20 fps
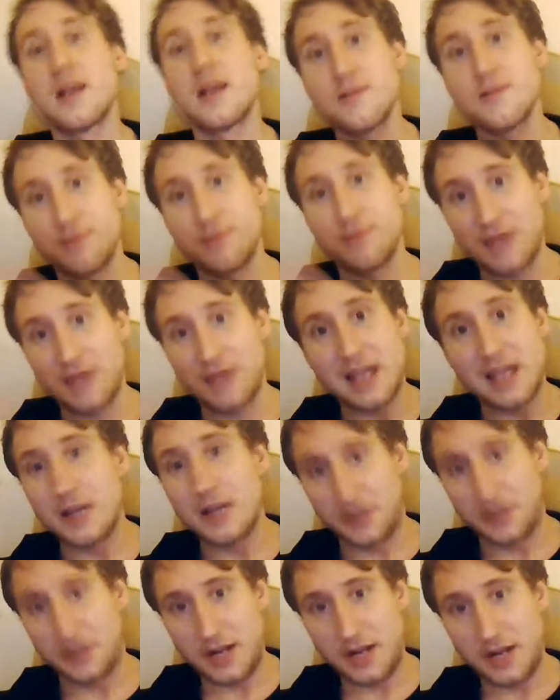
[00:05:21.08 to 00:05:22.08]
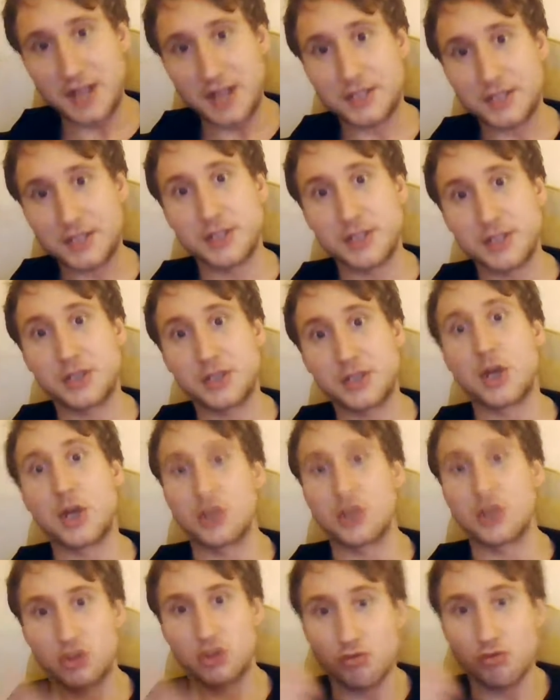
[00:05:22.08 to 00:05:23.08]
Then get on the next shot.
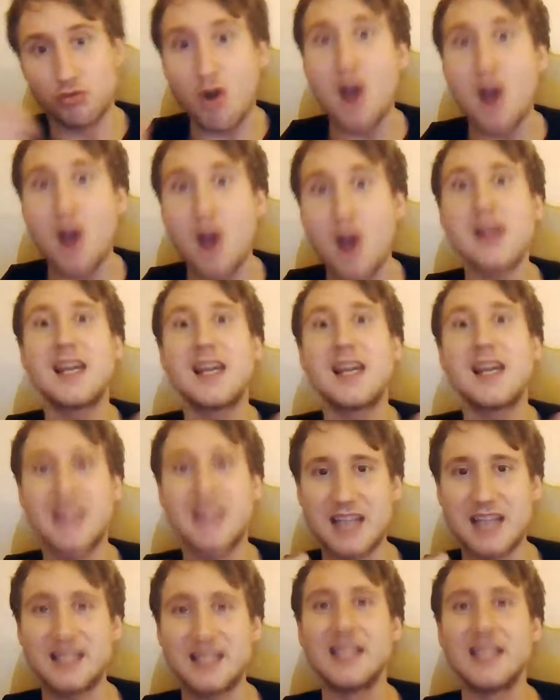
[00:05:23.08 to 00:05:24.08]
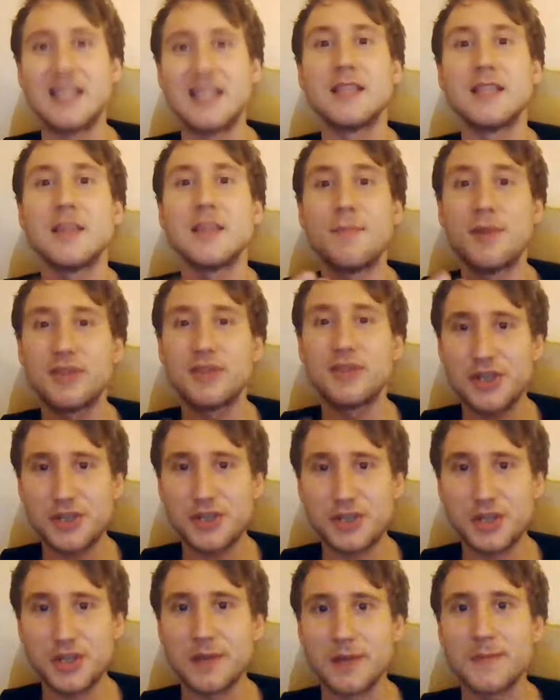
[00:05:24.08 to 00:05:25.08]
Try and get into
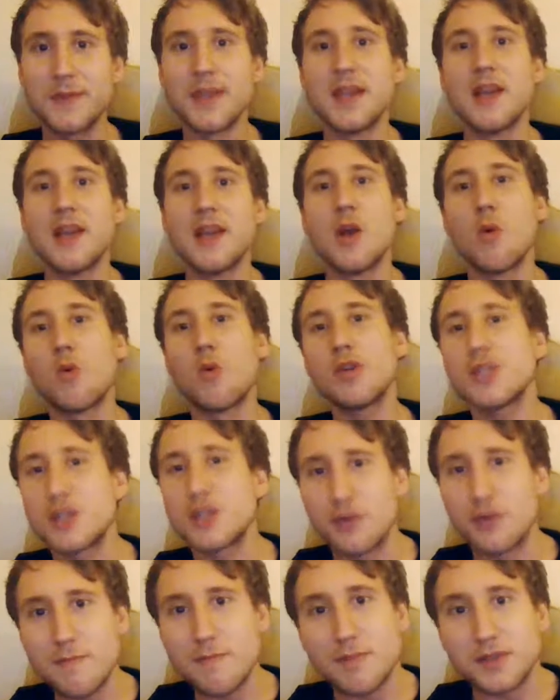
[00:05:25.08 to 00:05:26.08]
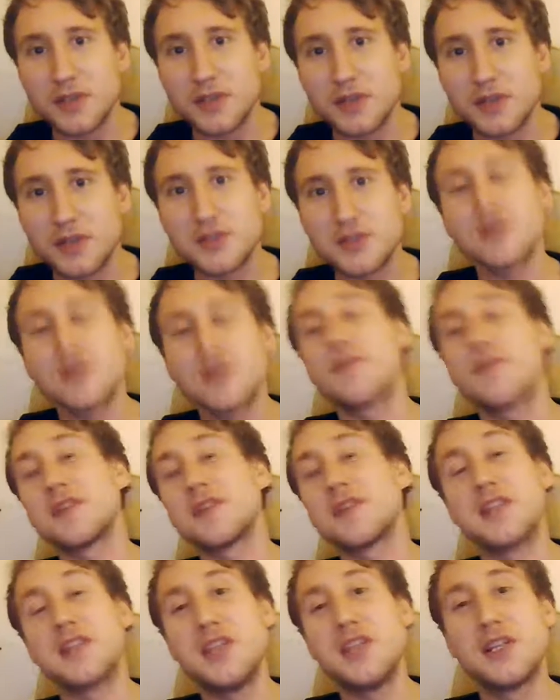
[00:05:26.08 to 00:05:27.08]
position. Once you're in position,
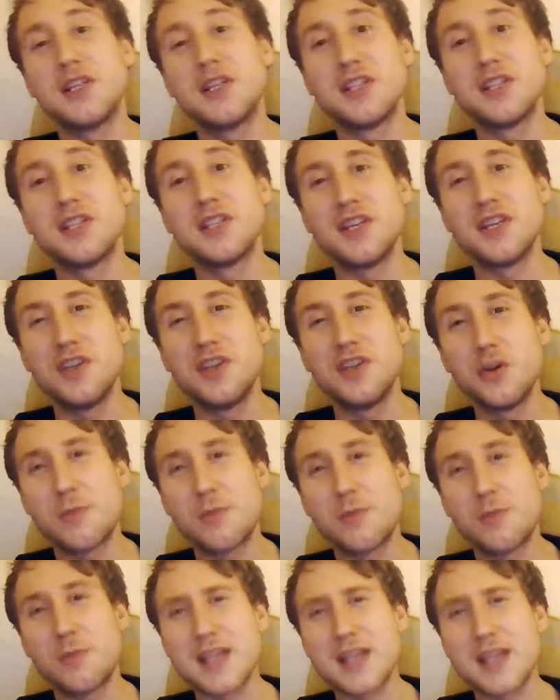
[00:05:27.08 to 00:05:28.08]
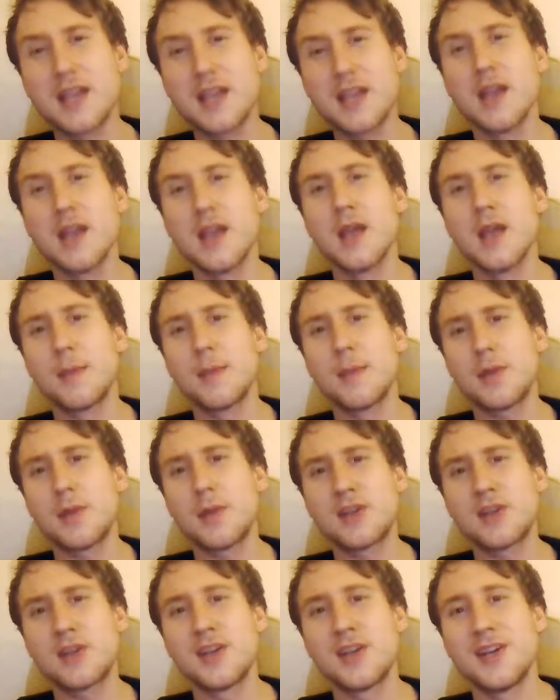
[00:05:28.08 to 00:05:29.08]
obviously you continue your break.
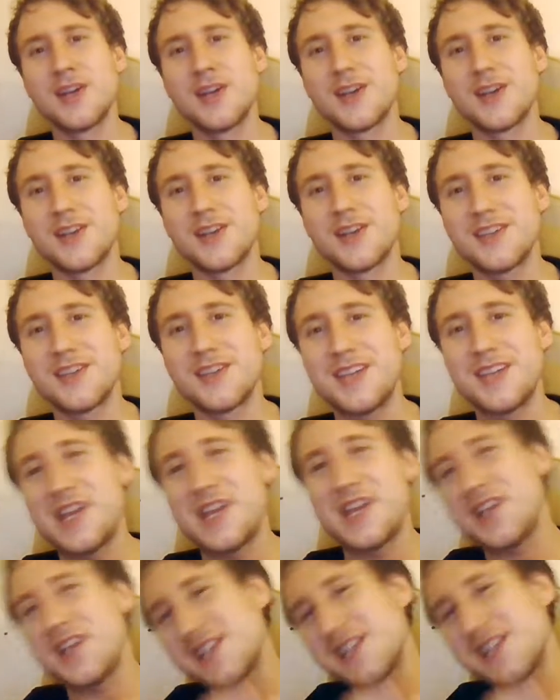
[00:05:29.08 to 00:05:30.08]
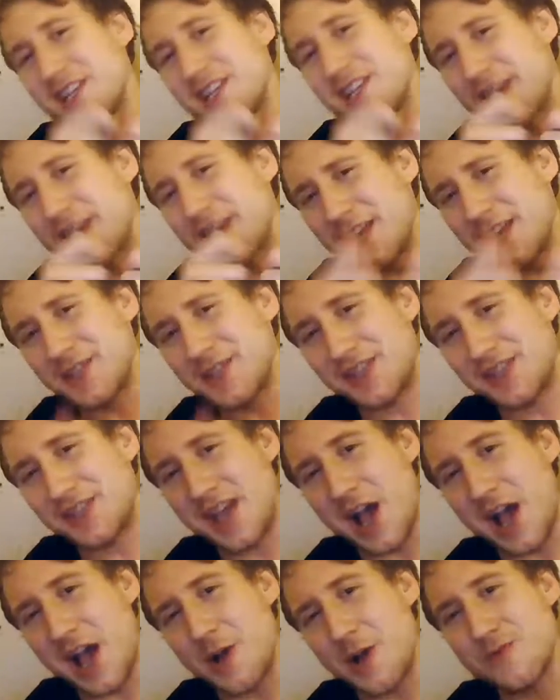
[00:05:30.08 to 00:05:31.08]
But can you see
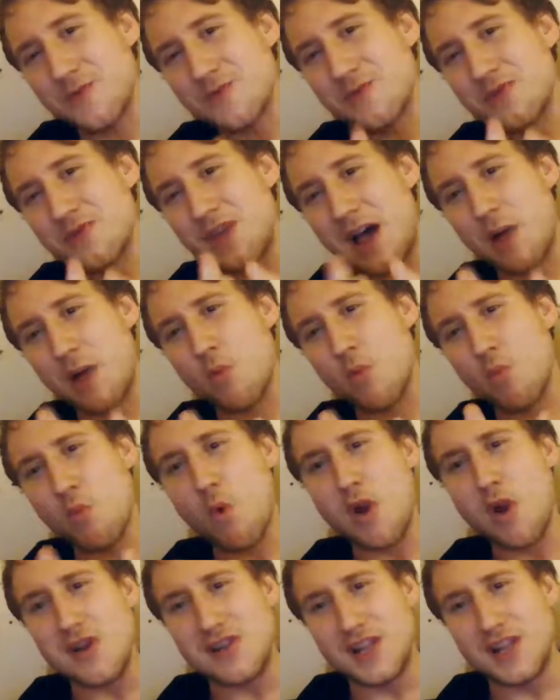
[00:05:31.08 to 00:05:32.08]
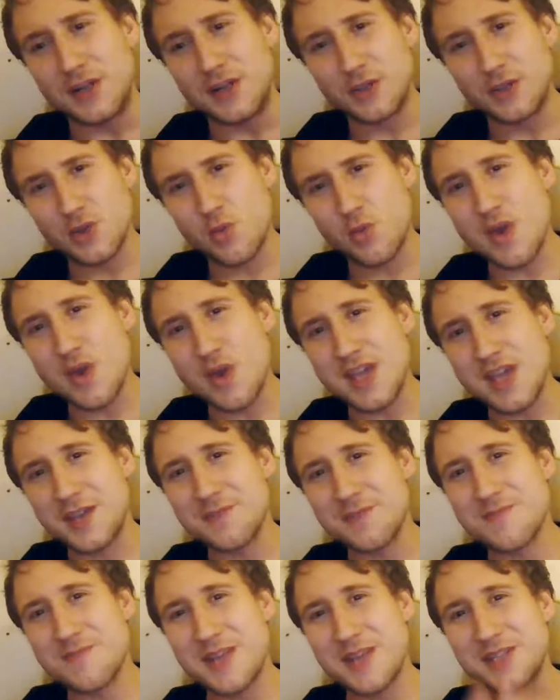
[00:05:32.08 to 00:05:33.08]
how that one little tweak
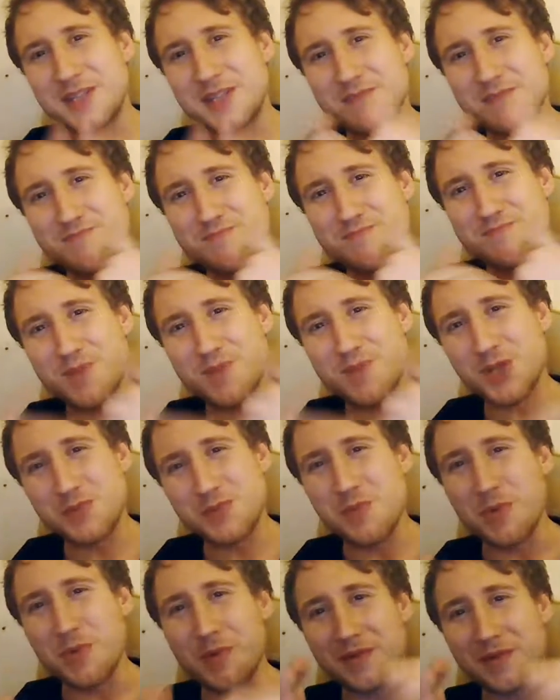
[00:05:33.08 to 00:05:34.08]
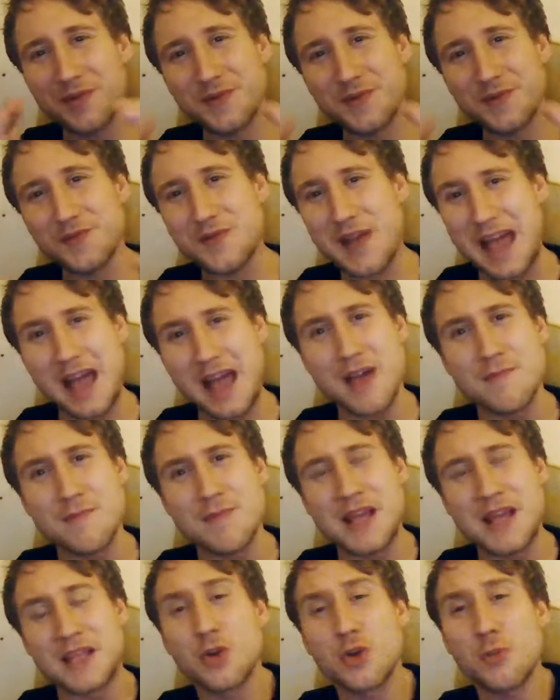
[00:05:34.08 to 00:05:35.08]
makes
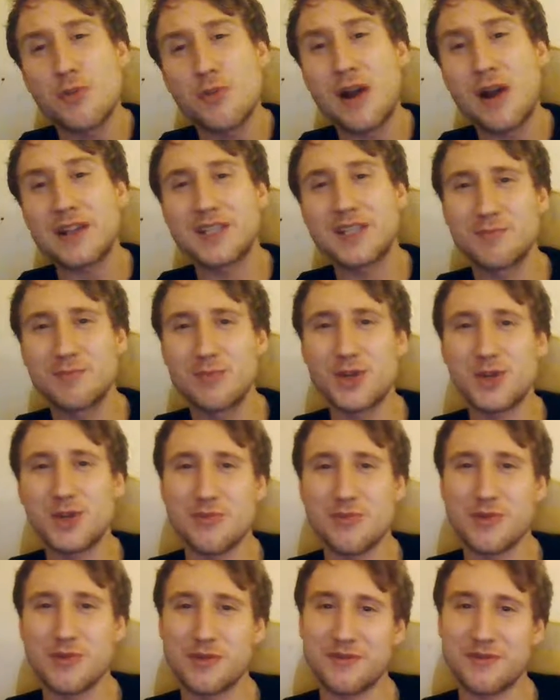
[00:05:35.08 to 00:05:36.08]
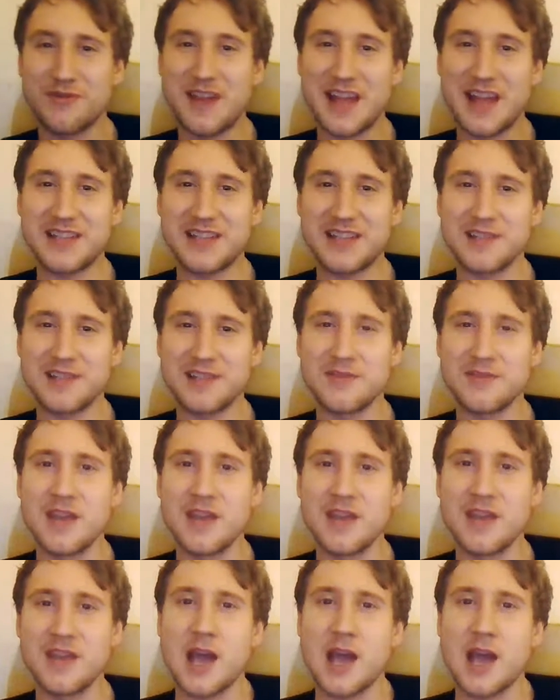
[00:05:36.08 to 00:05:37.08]
your practice much more effective,
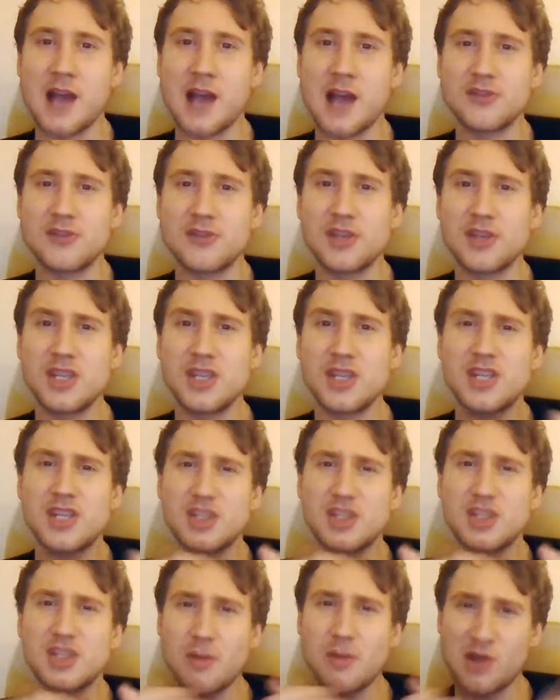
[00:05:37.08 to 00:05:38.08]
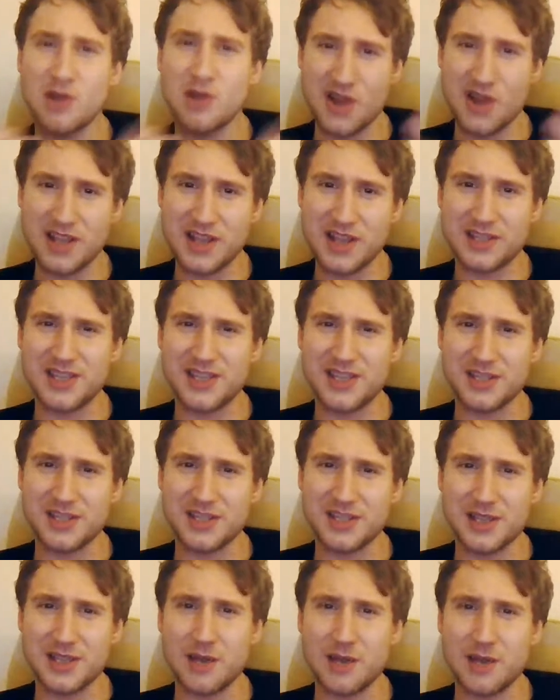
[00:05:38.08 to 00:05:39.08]
and you stop lying to
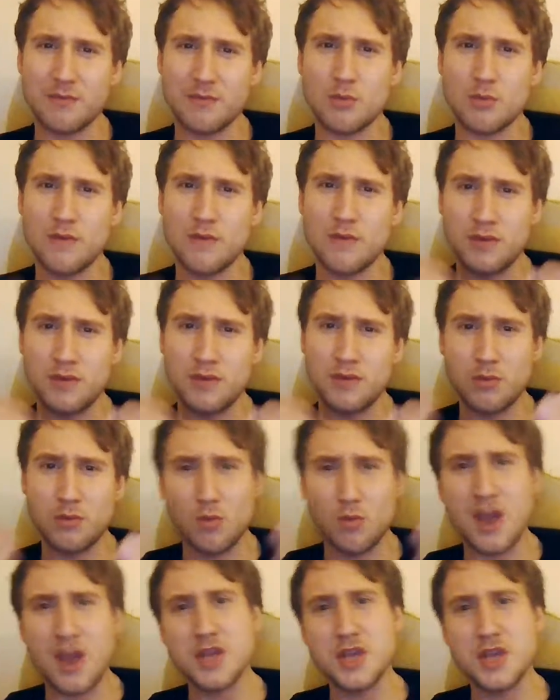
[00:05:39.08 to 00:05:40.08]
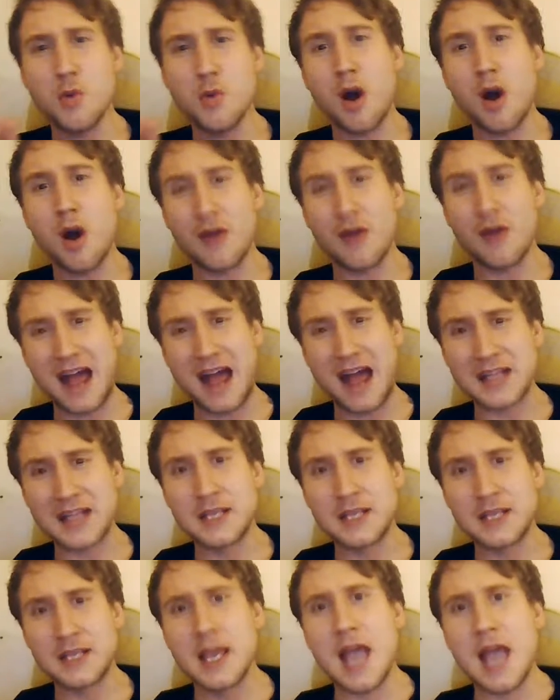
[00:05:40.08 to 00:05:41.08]
yourself with where you are at,
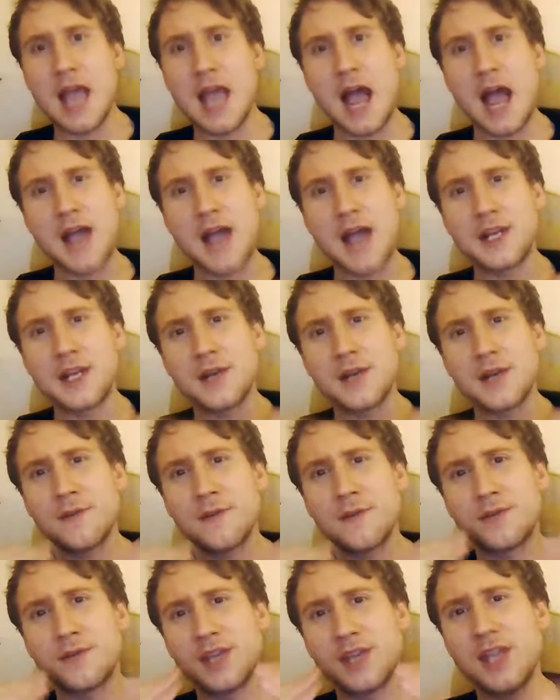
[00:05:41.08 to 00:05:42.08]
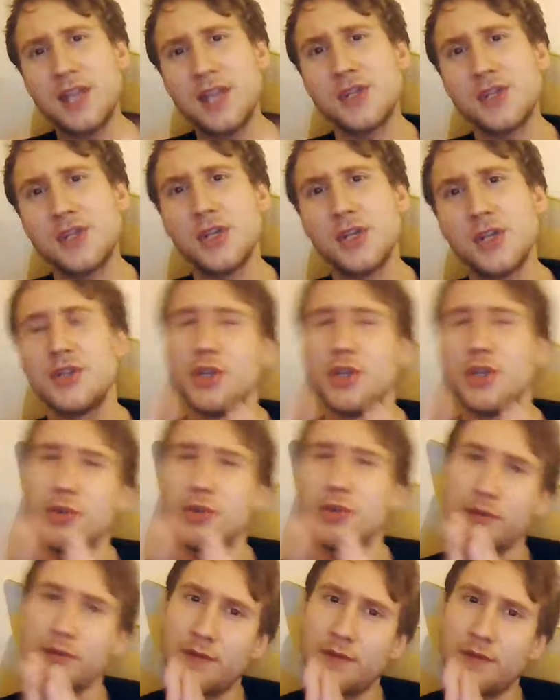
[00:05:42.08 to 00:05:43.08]
and it teaches you
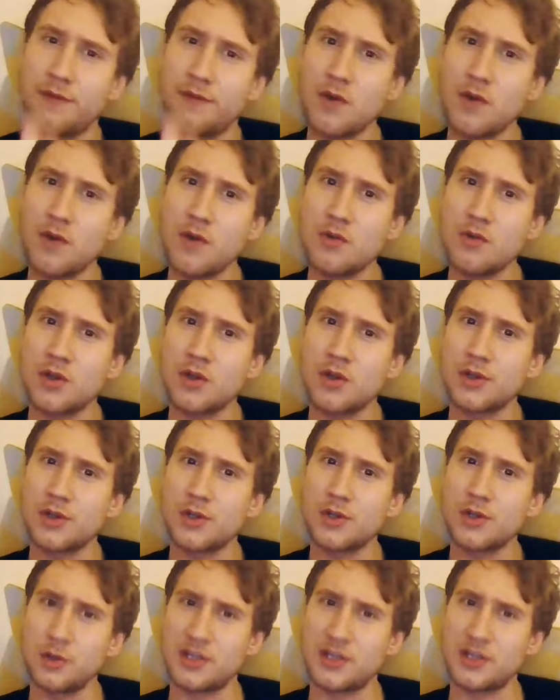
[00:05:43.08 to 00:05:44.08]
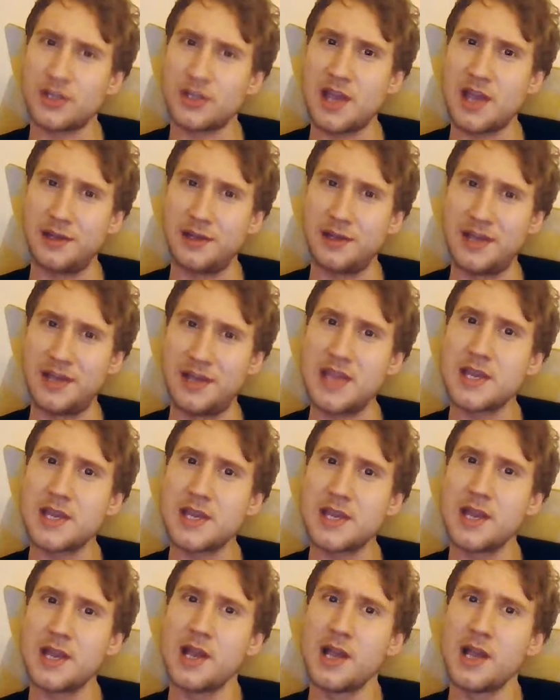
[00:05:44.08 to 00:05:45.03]
to focus your technique,